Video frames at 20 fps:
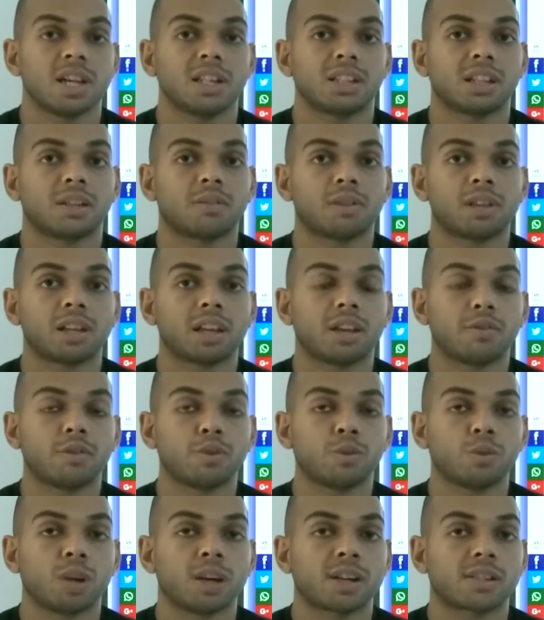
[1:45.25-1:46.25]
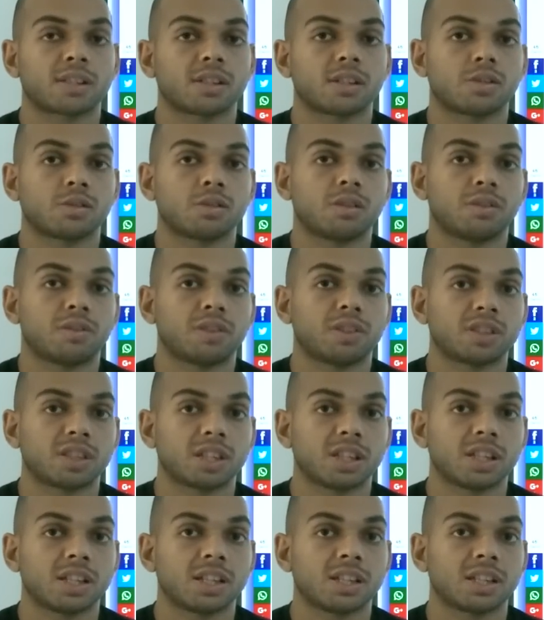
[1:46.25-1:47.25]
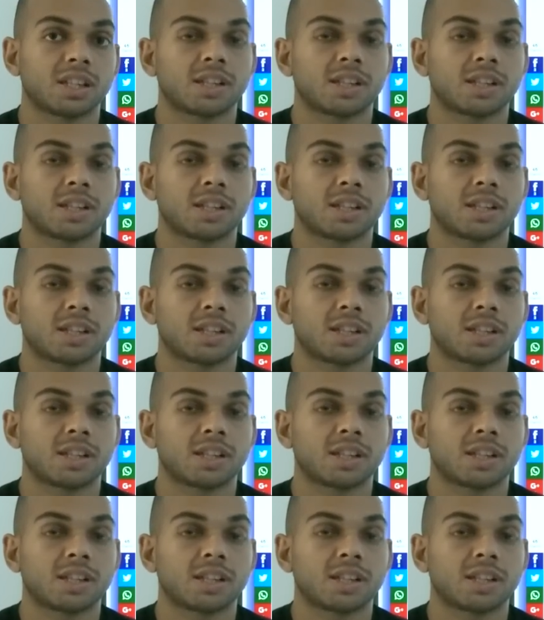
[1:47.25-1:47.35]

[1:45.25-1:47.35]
that will give you access to different series